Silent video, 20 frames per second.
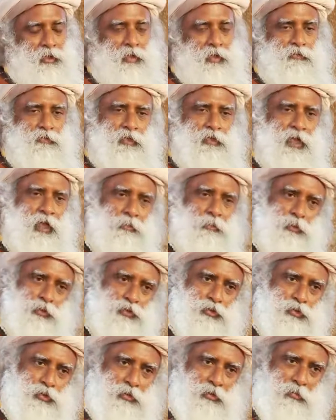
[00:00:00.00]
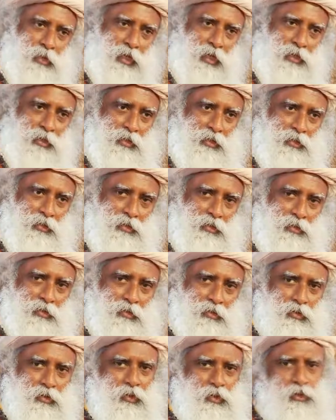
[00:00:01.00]
If it happens to your mind,
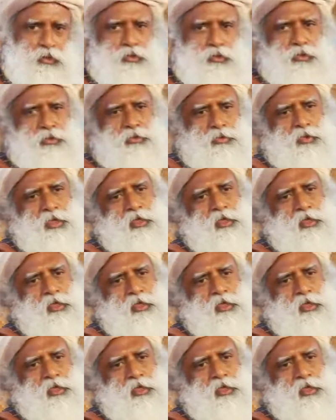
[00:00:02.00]
also you're